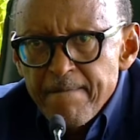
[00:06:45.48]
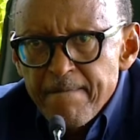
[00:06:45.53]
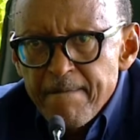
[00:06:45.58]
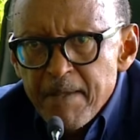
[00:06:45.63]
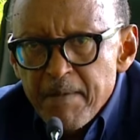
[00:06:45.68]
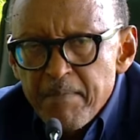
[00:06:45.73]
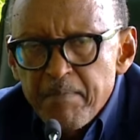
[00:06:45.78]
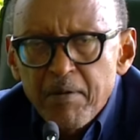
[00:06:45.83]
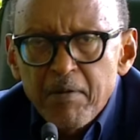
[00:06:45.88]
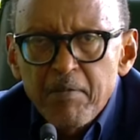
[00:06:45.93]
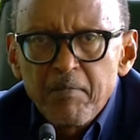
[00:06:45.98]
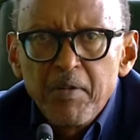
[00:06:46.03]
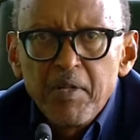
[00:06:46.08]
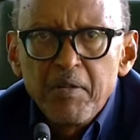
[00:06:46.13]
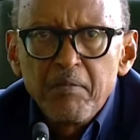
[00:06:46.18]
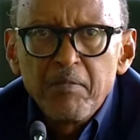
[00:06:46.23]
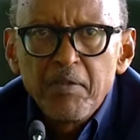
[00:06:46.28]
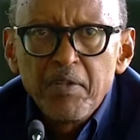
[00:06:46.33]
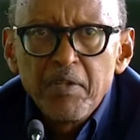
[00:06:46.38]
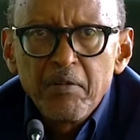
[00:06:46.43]
the
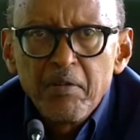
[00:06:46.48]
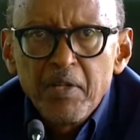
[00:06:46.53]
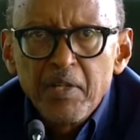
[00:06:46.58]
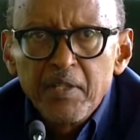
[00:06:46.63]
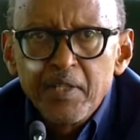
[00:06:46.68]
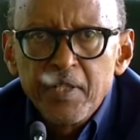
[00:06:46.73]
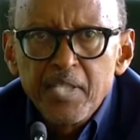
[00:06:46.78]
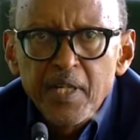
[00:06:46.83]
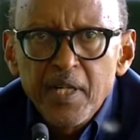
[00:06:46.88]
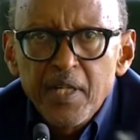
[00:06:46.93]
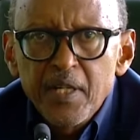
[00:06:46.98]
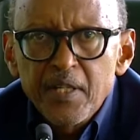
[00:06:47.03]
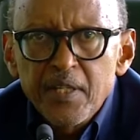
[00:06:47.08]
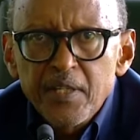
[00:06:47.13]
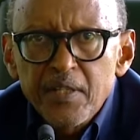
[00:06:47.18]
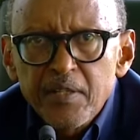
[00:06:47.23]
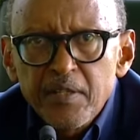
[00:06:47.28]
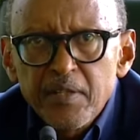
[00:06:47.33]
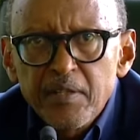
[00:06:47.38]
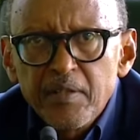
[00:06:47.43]
problem the world
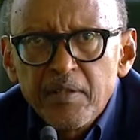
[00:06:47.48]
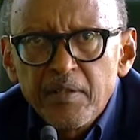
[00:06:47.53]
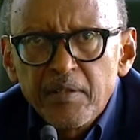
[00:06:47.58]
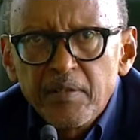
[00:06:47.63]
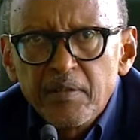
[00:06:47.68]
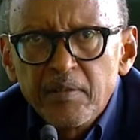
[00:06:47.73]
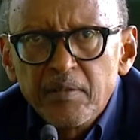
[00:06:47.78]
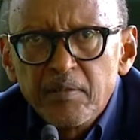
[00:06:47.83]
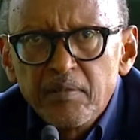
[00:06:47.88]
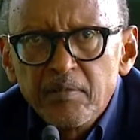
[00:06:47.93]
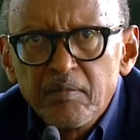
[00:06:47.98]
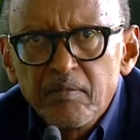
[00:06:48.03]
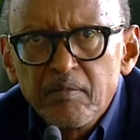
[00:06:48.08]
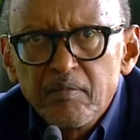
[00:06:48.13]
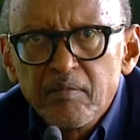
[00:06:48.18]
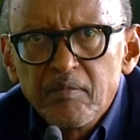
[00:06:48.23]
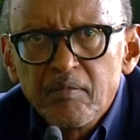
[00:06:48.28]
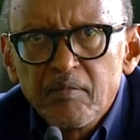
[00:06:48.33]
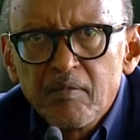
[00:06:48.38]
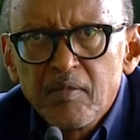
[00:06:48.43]
has. Uh,